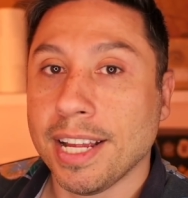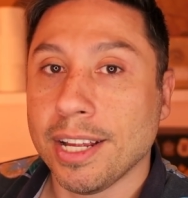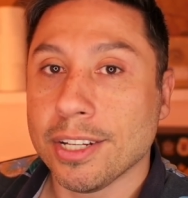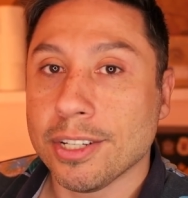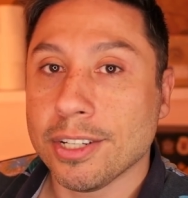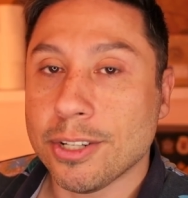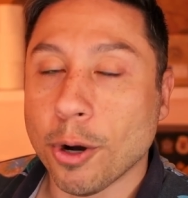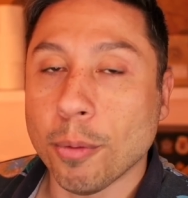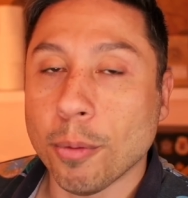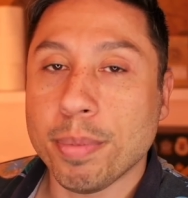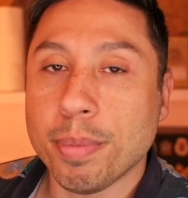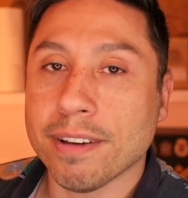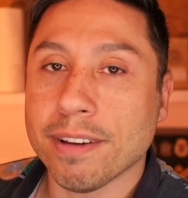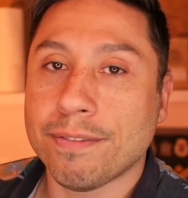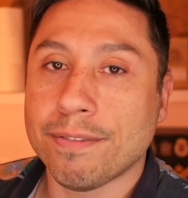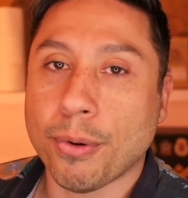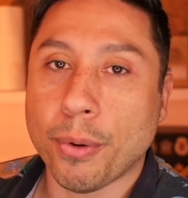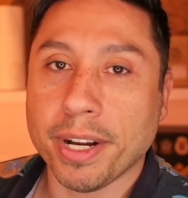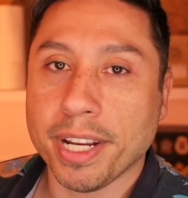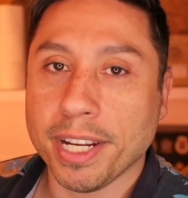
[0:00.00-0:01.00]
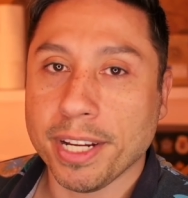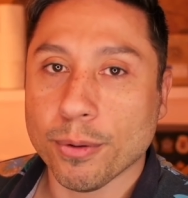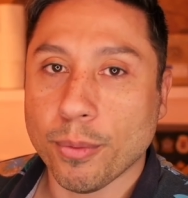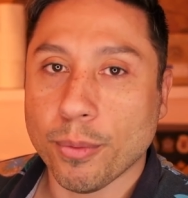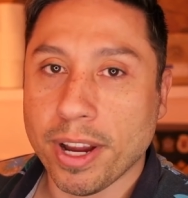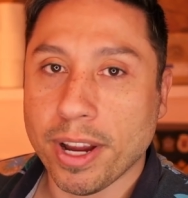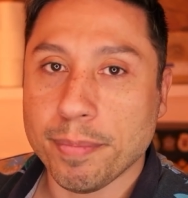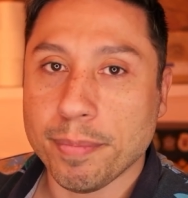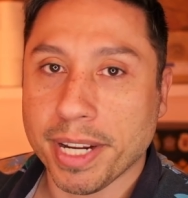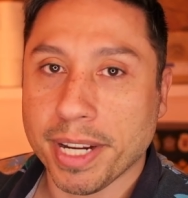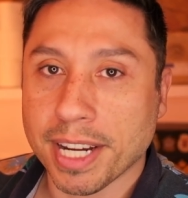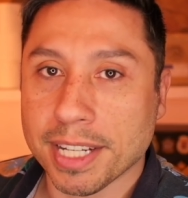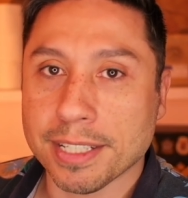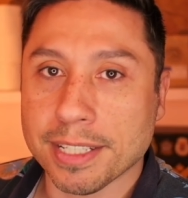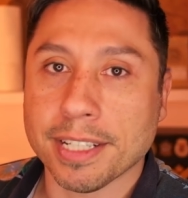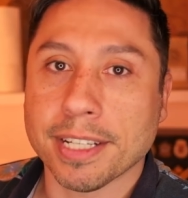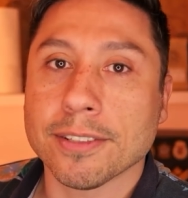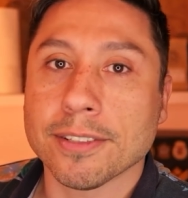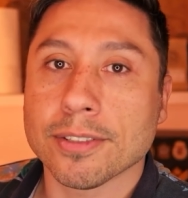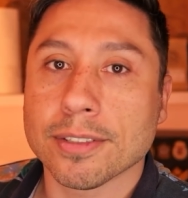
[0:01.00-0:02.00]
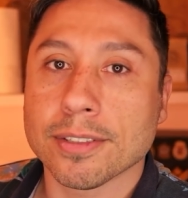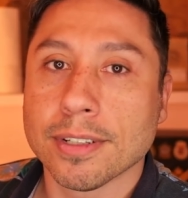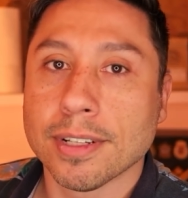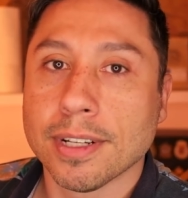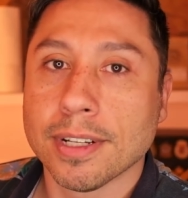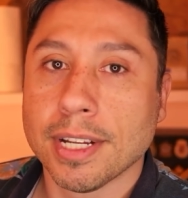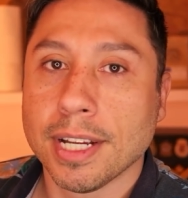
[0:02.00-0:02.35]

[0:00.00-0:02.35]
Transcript: Don't be avoiding your wife because of this.